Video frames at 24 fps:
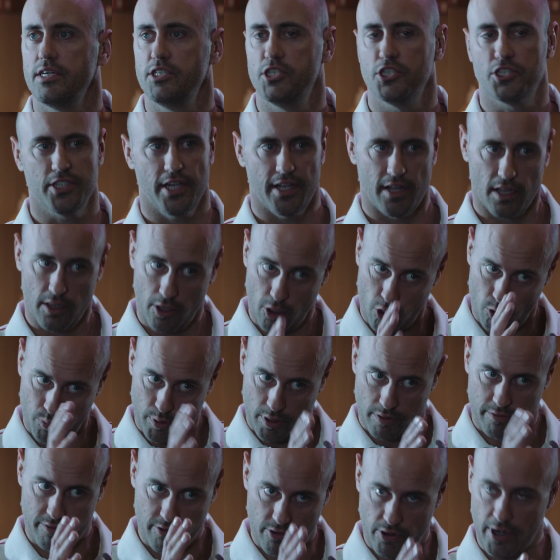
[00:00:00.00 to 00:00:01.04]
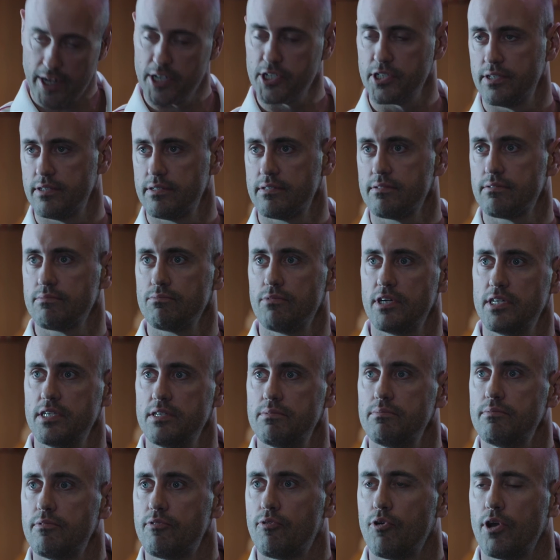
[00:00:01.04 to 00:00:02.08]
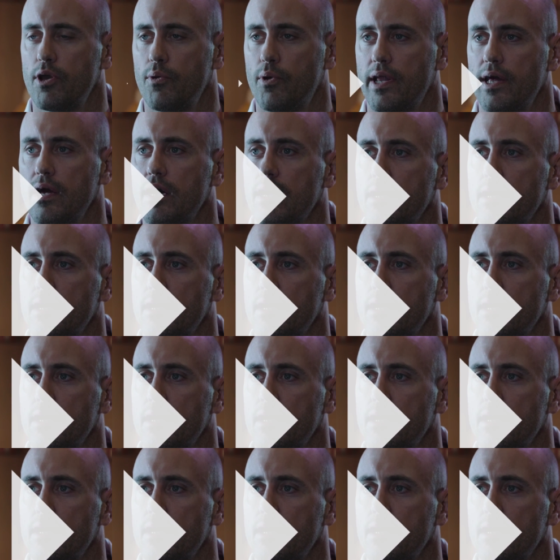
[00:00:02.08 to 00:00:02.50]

just need a little bit of direction before you went out.